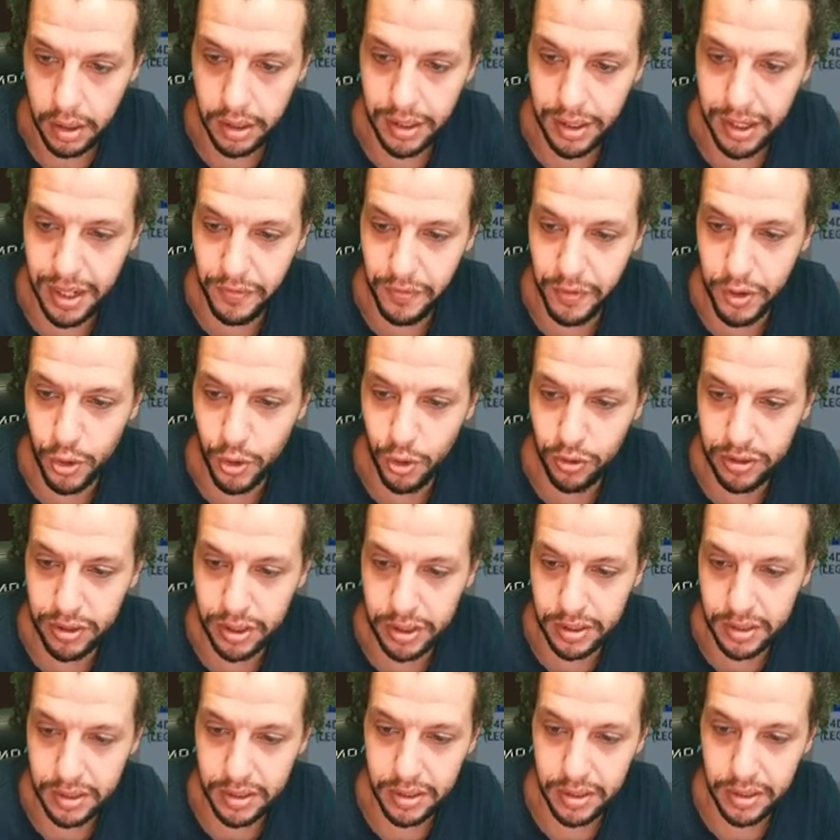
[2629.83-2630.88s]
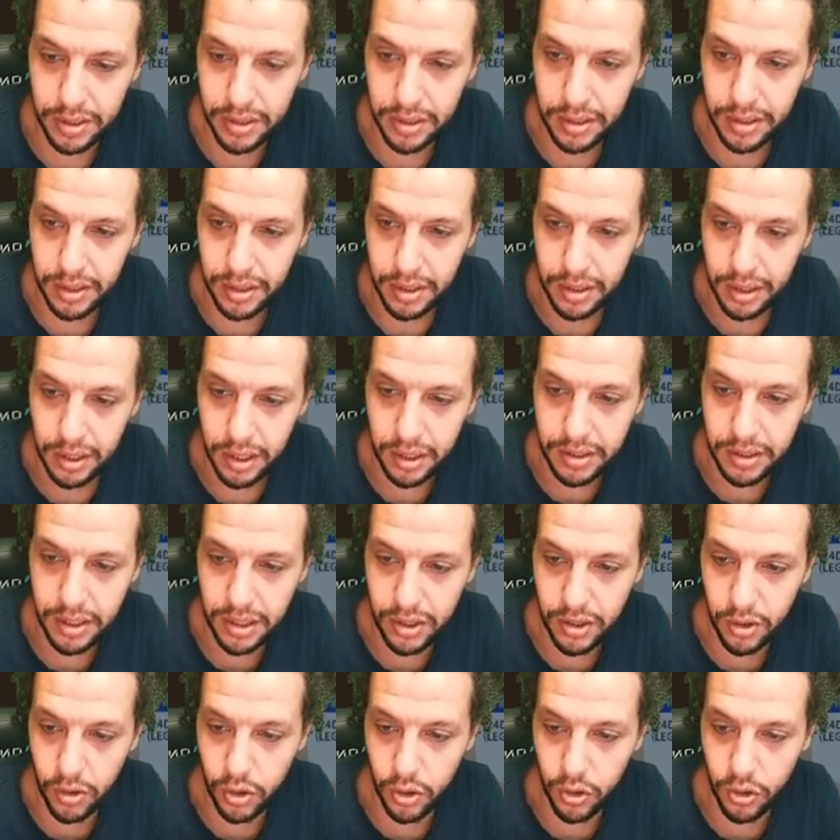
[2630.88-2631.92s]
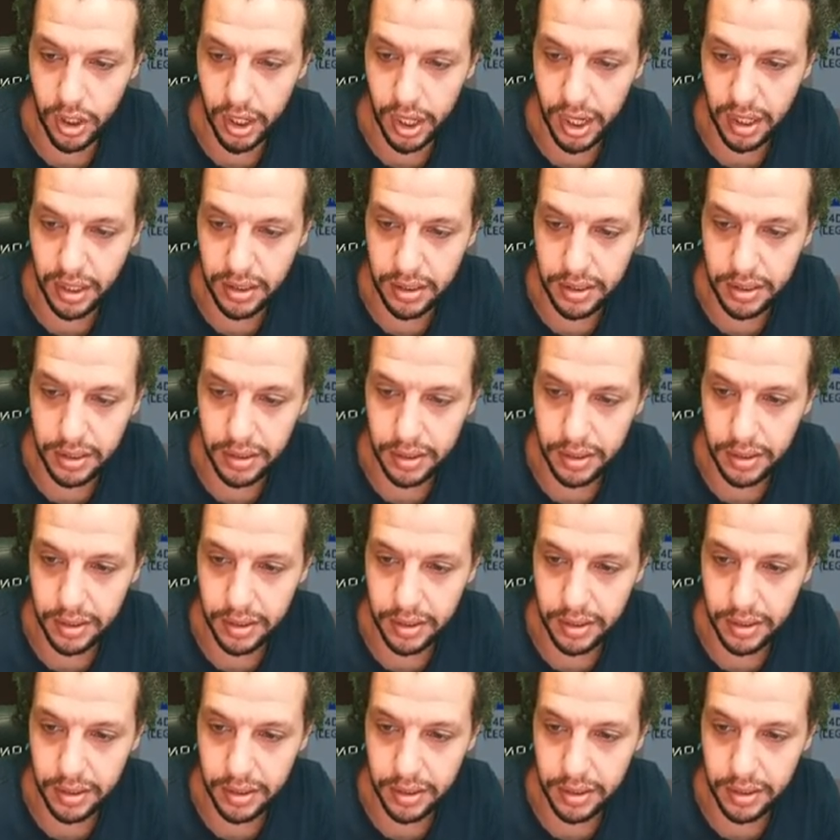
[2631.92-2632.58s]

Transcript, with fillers: Oh, I didn't even notice. Is he going all out?